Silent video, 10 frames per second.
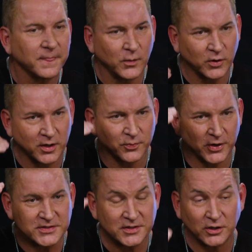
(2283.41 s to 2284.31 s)
And when our
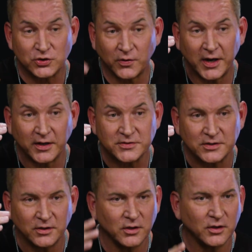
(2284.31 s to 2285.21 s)
brain's in a trance,
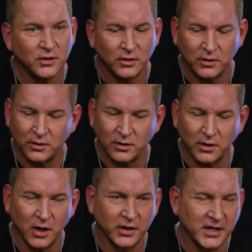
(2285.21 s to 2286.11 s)

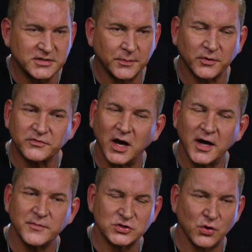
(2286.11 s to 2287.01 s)
our concept of
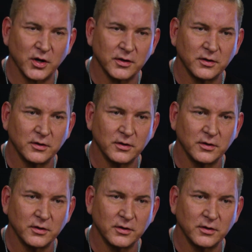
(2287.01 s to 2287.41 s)
time is gone.